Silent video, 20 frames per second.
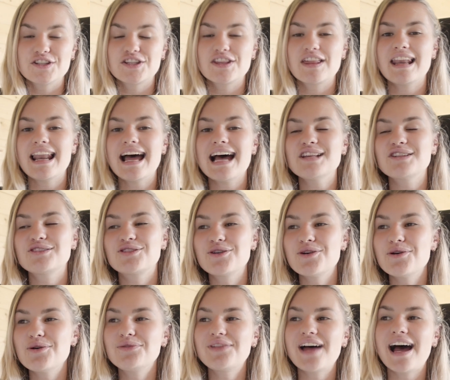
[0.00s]
So the last
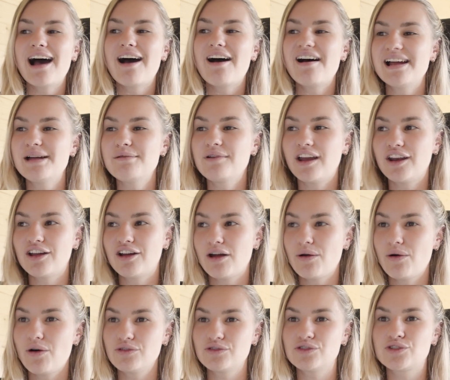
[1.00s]
tool that I am going to
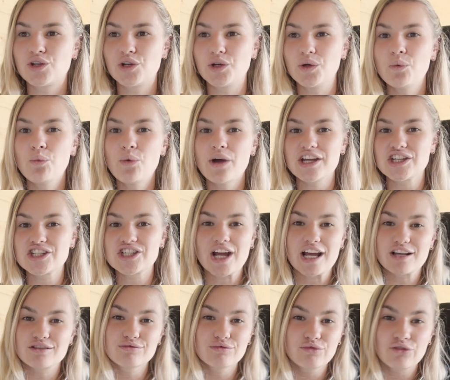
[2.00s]
go on to, which
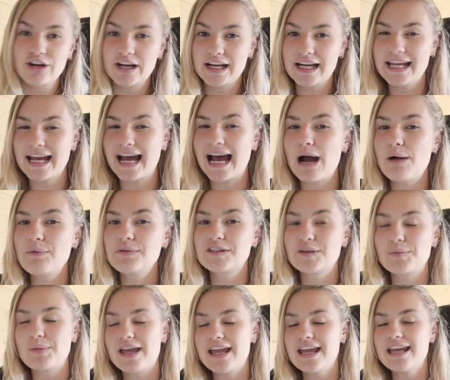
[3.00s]
has really
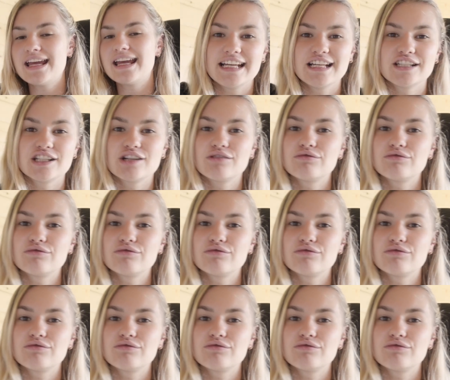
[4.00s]
helped me, is